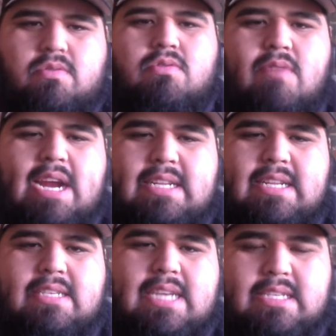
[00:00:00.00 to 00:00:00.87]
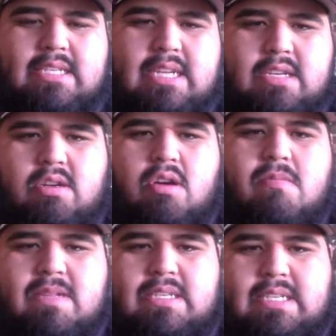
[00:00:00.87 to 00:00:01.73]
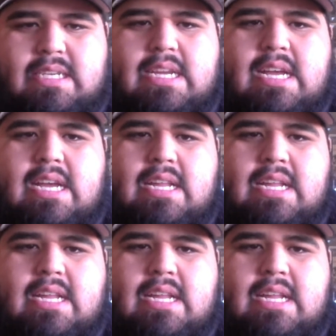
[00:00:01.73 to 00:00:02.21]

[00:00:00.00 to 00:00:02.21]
training session that you normally see.